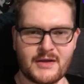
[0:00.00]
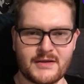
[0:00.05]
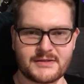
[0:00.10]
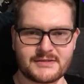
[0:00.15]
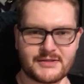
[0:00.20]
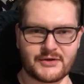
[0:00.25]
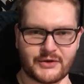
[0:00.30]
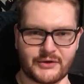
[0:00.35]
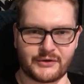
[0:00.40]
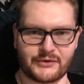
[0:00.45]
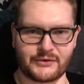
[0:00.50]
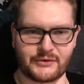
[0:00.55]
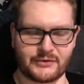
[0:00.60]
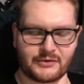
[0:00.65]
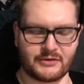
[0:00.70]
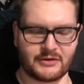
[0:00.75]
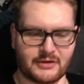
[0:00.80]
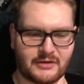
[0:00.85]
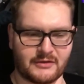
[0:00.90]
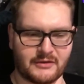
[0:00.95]
So
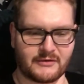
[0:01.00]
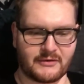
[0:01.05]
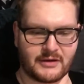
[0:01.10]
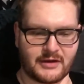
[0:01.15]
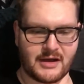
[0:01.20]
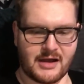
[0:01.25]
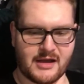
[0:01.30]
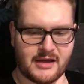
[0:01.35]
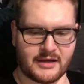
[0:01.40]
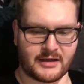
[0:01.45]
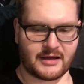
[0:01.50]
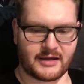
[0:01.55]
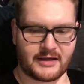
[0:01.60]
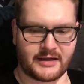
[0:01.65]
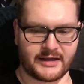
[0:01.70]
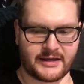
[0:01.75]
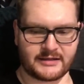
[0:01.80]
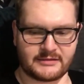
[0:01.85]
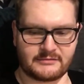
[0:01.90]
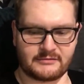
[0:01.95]

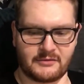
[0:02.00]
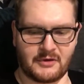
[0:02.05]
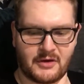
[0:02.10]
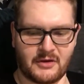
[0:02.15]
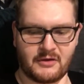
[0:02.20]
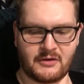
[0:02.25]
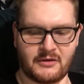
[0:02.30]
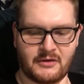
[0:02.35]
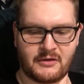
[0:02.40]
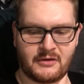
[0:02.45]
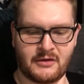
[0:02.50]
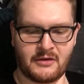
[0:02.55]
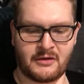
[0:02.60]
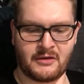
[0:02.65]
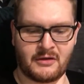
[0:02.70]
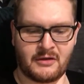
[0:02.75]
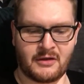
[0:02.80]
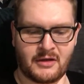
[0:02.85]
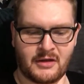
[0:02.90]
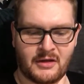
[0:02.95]
I can
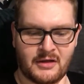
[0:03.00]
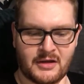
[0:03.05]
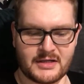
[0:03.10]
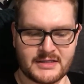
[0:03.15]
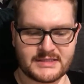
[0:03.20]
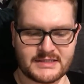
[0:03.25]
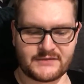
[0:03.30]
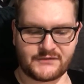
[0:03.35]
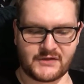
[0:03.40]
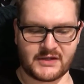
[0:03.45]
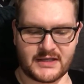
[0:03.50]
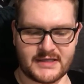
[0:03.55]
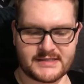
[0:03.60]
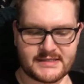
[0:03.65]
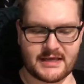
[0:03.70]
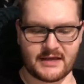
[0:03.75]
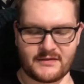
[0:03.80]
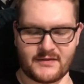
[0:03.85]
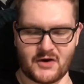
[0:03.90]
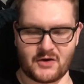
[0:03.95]
definitely
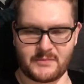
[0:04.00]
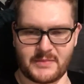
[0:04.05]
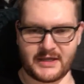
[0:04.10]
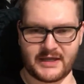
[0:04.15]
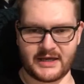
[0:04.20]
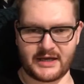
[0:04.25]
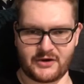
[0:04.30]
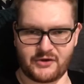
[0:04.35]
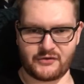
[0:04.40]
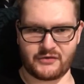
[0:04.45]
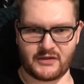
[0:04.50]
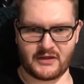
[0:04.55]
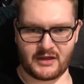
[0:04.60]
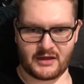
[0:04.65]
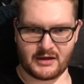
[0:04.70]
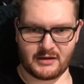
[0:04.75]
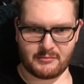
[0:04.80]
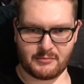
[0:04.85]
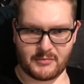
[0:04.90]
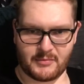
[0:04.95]
say that I'll be getting on
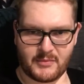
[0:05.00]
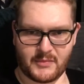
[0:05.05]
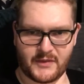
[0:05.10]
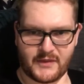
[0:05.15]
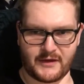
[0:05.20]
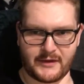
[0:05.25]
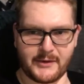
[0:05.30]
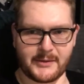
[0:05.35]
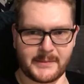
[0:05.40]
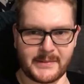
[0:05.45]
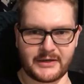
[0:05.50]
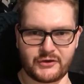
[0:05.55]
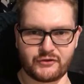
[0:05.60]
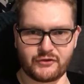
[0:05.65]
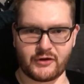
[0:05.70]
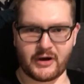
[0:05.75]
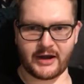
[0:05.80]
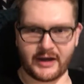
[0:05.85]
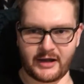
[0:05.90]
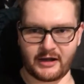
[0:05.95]
the therapy
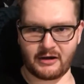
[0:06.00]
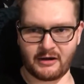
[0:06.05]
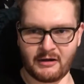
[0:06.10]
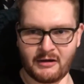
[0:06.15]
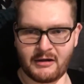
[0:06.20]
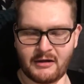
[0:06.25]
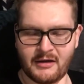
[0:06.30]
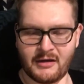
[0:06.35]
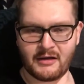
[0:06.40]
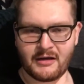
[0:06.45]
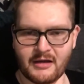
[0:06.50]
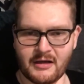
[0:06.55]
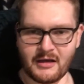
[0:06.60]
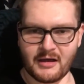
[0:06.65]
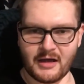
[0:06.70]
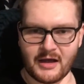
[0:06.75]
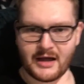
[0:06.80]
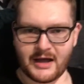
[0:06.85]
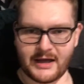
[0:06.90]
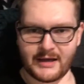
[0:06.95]
train
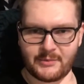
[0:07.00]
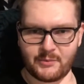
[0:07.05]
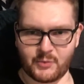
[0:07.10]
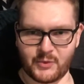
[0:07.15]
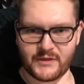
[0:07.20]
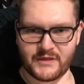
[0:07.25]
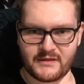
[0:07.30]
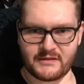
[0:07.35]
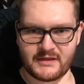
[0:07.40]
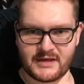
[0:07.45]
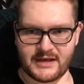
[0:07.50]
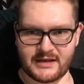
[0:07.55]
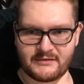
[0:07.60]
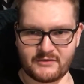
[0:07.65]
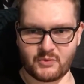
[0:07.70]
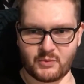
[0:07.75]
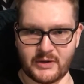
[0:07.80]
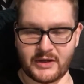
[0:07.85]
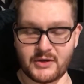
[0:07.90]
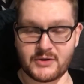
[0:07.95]
within the
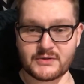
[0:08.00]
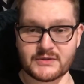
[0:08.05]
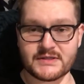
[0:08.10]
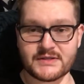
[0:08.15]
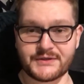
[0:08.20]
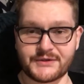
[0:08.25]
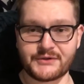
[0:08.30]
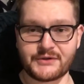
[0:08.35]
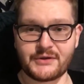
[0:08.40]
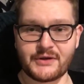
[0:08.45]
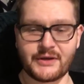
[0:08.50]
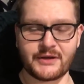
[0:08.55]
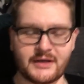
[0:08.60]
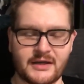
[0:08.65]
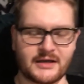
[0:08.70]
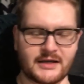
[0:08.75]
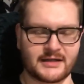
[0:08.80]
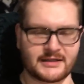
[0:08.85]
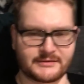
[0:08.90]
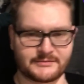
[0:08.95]
next week or so,
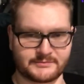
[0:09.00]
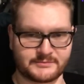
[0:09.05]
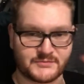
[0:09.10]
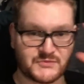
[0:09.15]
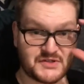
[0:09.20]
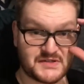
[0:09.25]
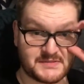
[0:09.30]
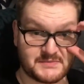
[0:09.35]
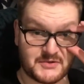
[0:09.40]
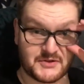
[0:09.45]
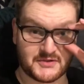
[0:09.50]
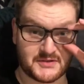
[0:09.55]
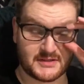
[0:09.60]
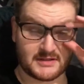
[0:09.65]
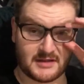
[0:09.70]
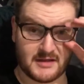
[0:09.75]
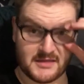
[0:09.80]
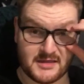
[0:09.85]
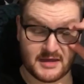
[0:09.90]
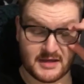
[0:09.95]
just because
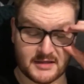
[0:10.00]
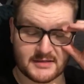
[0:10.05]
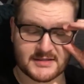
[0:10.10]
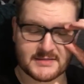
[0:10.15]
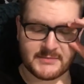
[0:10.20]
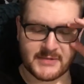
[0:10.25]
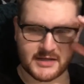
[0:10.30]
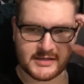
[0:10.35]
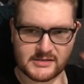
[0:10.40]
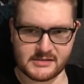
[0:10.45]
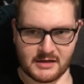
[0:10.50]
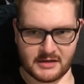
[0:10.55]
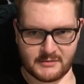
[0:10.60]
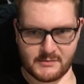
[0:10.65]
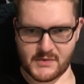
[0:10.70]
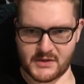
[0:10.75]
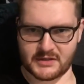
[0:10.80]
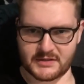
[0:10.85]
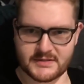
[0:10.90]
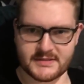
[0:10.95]
I think it's about
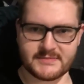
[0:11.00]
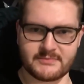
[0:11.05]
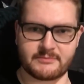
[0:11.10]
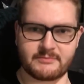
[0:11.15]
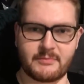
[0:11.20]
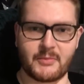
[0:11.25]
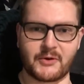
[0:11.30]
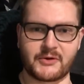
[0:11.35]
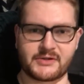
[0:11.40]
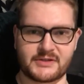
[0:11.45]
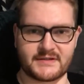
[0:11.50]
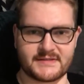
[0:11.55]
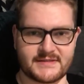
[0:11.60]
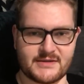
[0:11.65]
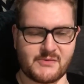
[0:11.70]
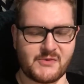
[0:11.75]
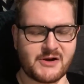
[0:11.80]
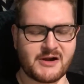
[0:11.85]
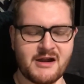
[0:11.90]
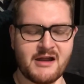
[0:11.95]
time that I spoke to
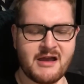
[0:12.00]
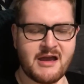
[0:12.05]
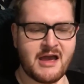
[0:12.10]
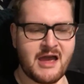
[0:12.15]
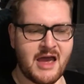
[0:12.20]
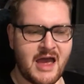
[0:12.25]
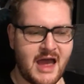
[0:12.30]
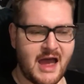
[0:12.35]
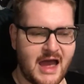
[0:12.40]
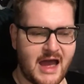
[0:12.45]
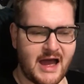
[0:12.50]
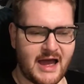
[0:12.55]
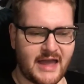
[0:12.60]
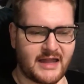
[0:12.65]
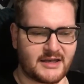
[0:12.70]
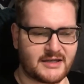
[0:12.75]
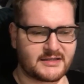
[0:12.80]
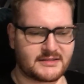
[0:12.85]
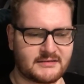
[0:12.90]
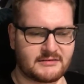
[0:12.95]
someone.
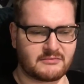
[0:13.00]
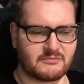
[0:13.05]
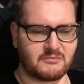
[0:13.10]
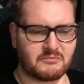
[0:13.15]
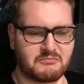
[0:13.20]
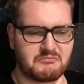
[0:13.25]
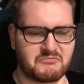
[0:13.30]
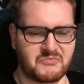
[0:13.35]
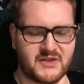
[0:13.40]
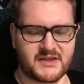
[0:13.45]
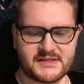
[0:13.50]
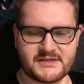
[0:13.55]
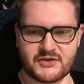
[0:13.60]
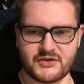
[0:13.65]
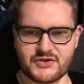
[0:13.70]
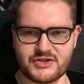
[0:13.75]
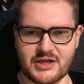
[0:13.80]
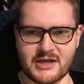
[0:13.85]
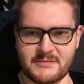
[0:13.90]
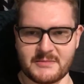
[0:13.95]
And there's
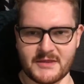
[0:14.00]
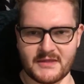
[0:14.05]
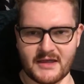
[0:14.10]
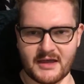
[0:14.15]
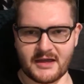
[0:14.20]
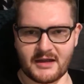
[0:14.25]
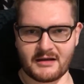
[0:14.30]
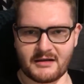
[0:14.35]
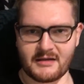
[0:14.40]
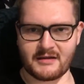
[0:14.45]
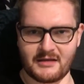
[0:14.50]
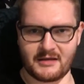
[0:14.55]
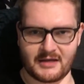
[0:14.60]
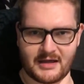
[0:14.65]
no shame in that.